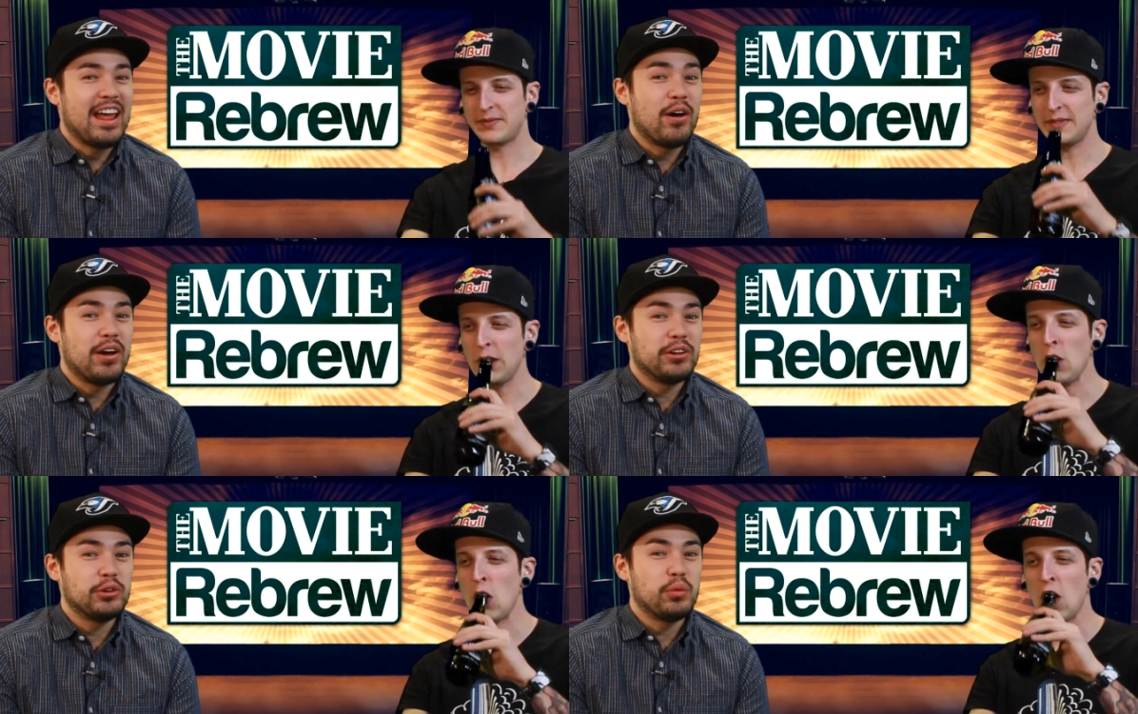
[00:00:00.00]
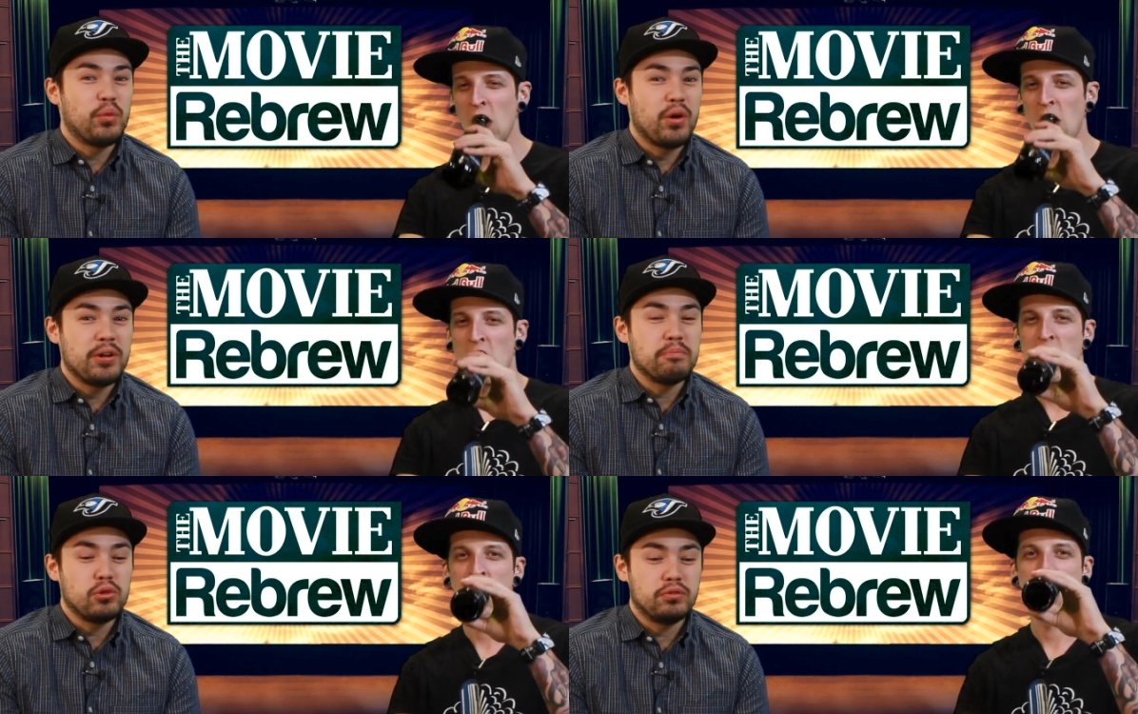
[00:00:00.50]
Speaker 1: Now
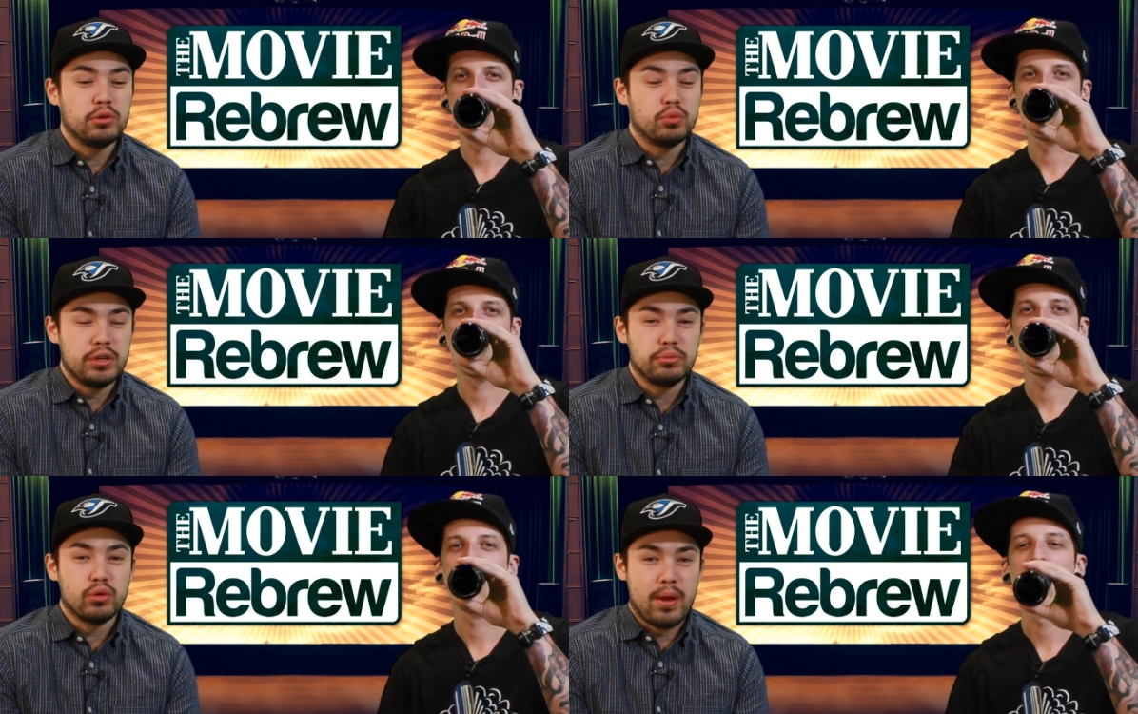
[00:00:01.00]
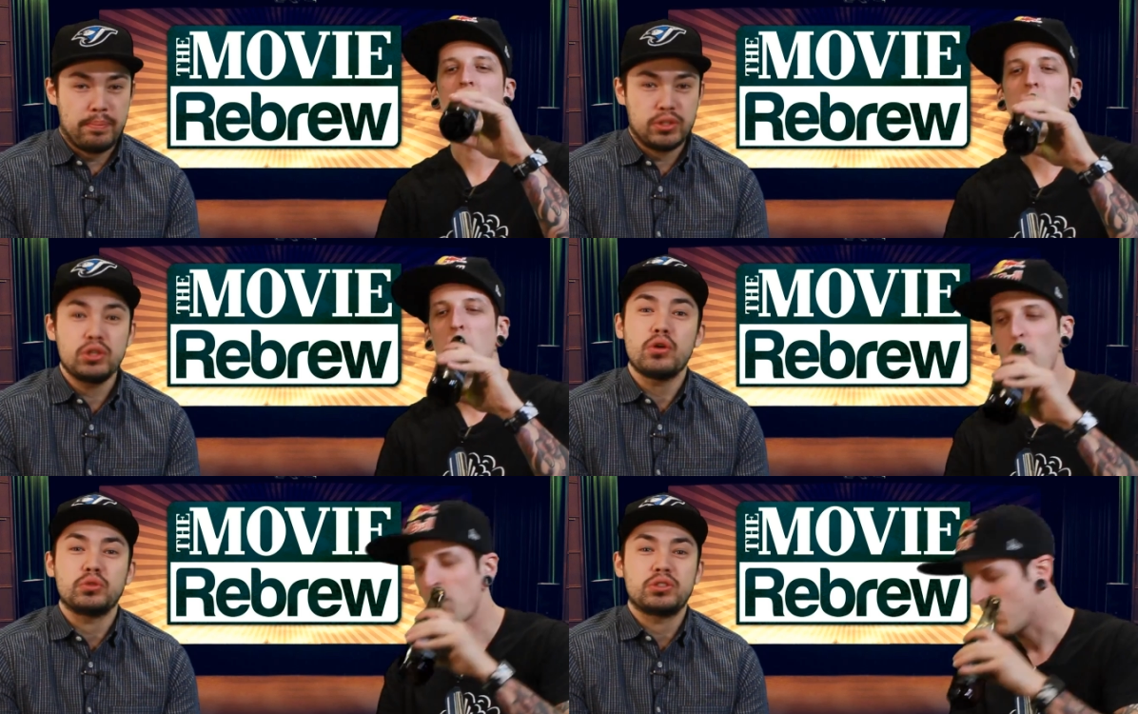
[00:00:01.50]
101 movie rebrew
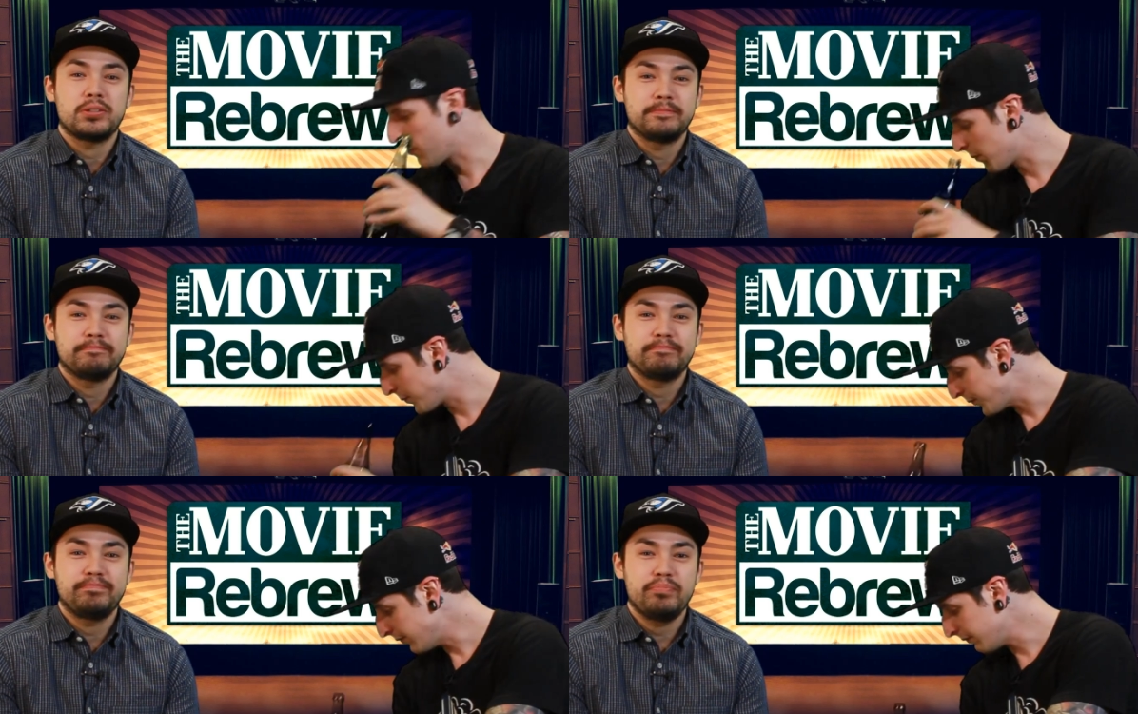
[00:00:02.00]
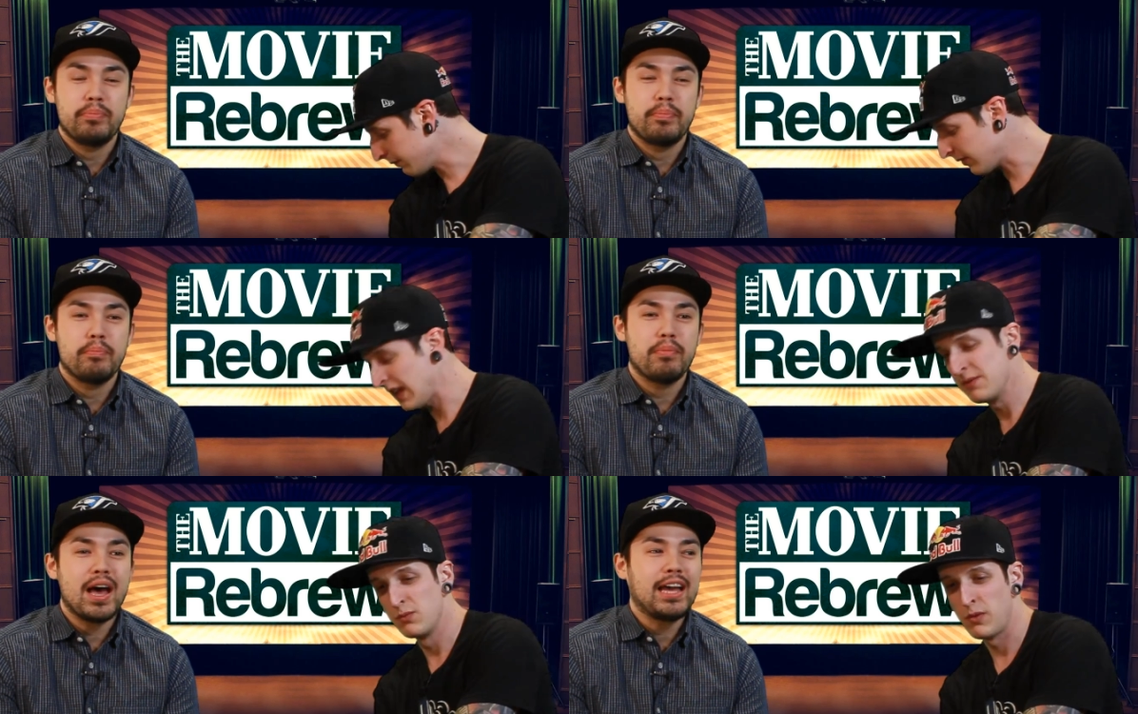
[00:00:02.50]
episodes.
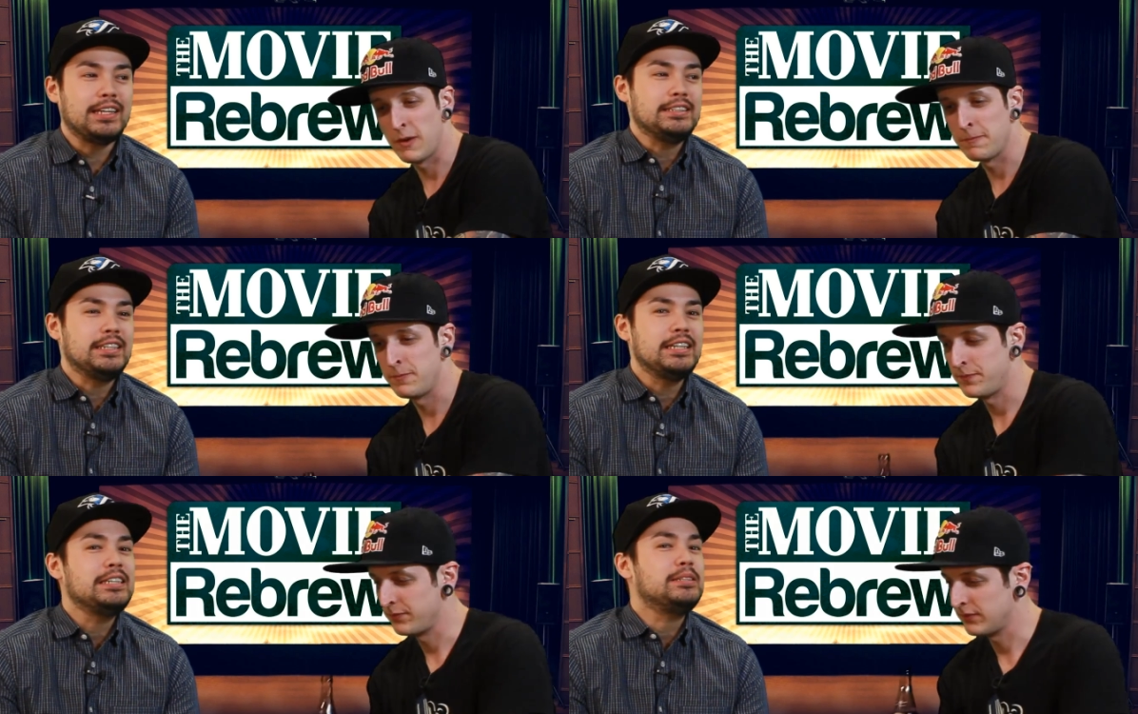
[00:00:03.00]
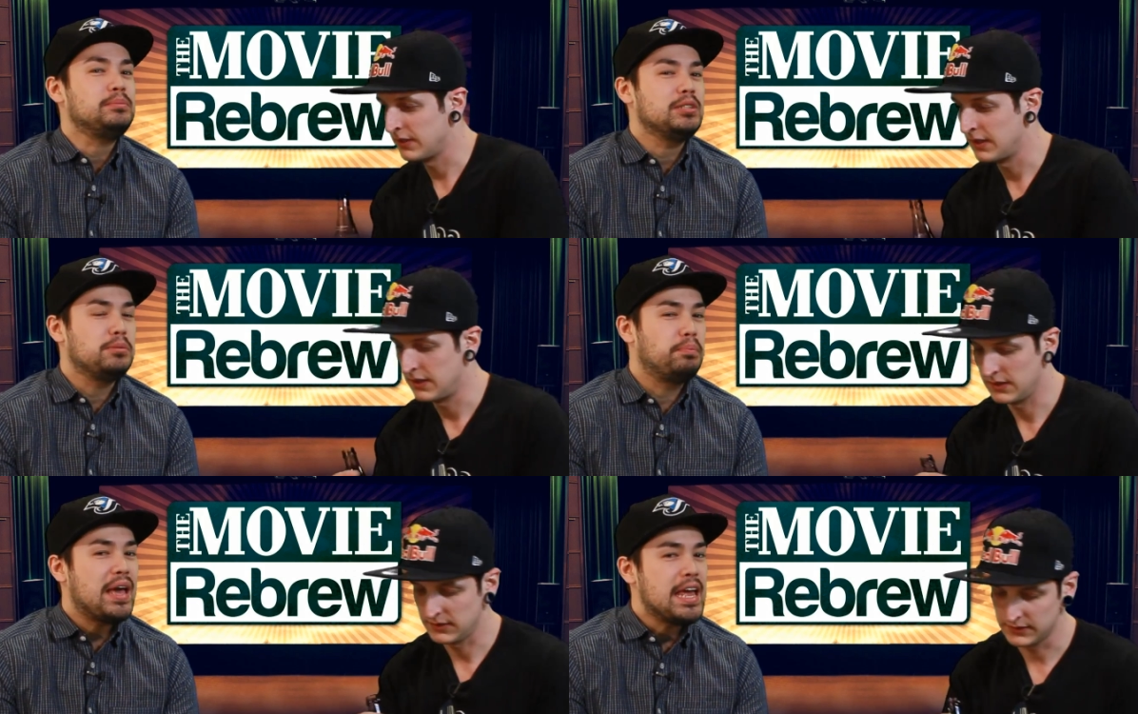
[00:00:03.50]
My name
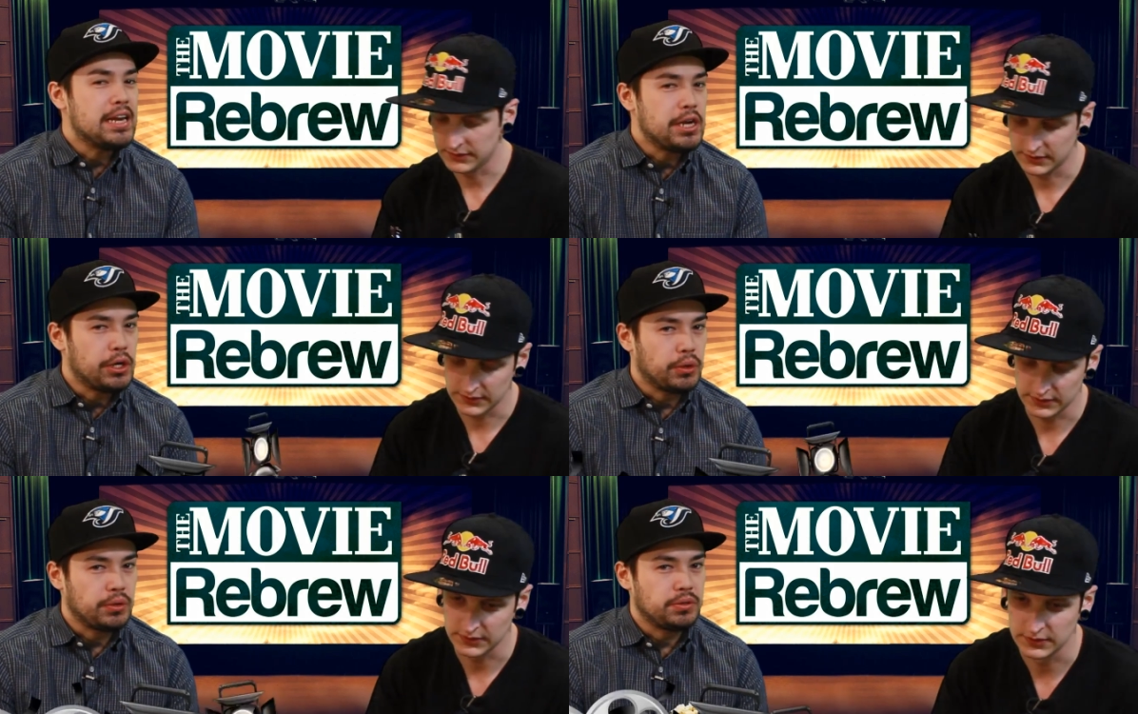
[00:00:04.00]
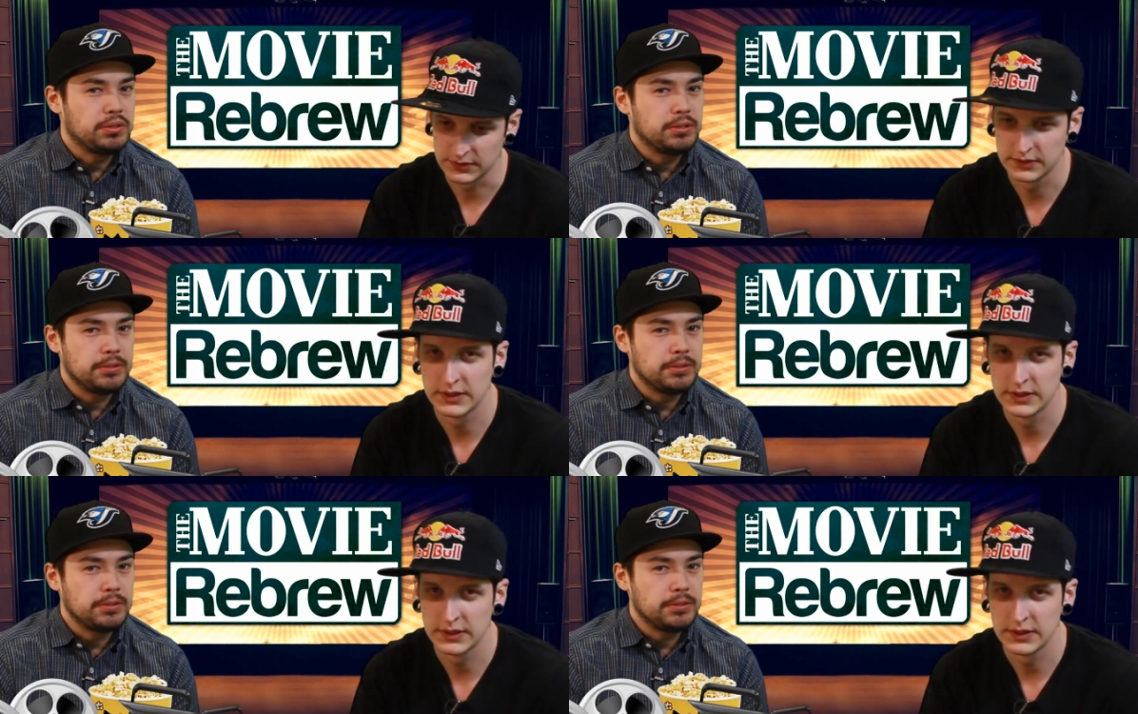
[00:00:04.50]
is Ben Harold.